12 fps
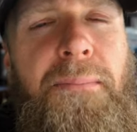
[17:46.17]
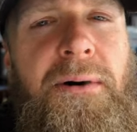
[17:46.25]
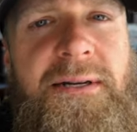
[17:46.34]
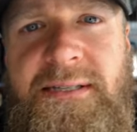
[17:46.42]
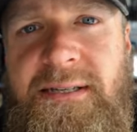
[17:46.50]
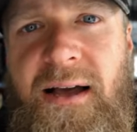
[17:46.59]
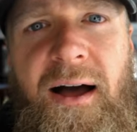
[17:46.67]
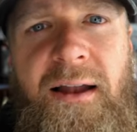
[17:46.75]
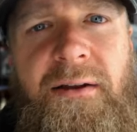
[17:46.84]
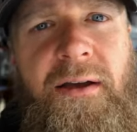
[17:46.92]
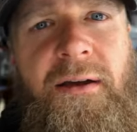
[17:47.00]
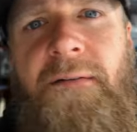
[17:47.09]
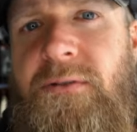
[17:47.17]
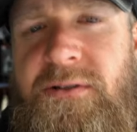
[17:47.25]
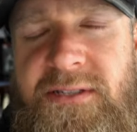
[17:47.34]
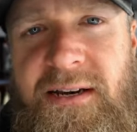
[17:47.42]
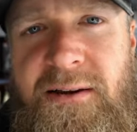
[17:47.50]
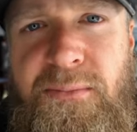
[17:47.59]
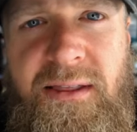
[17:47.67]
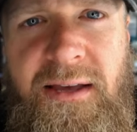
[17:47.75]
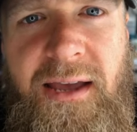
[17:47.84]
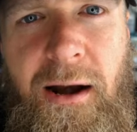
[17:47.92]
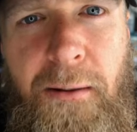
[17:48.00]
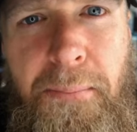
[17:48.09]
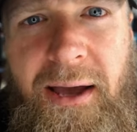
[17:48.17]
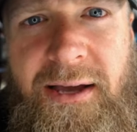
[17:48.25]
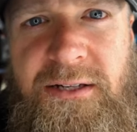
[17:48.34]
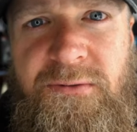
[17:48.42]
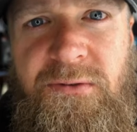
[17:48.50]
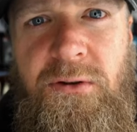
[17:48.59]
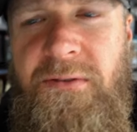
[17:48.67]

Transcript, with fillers: buddy Scott for sending me the care package full